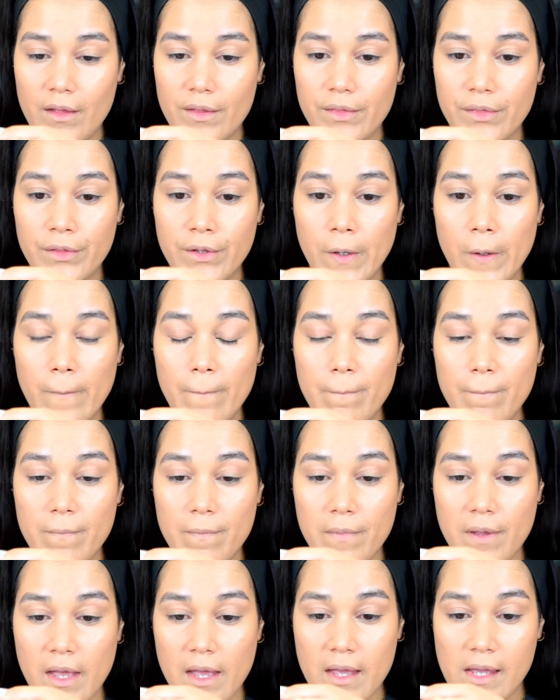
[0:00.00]
there
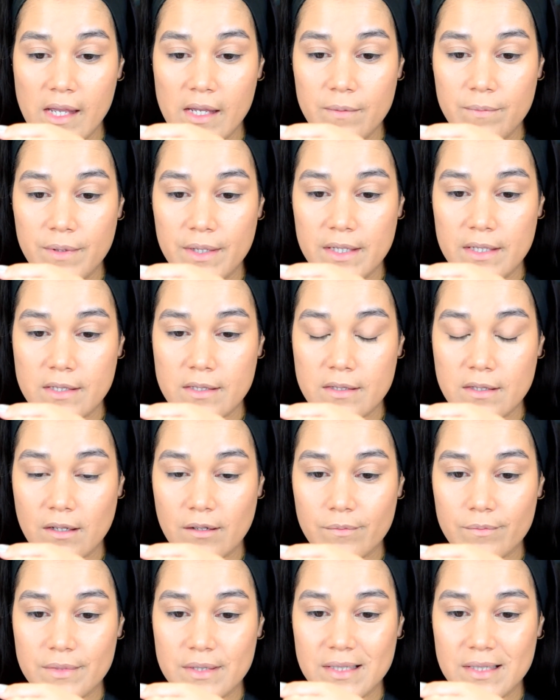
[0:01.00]
may be some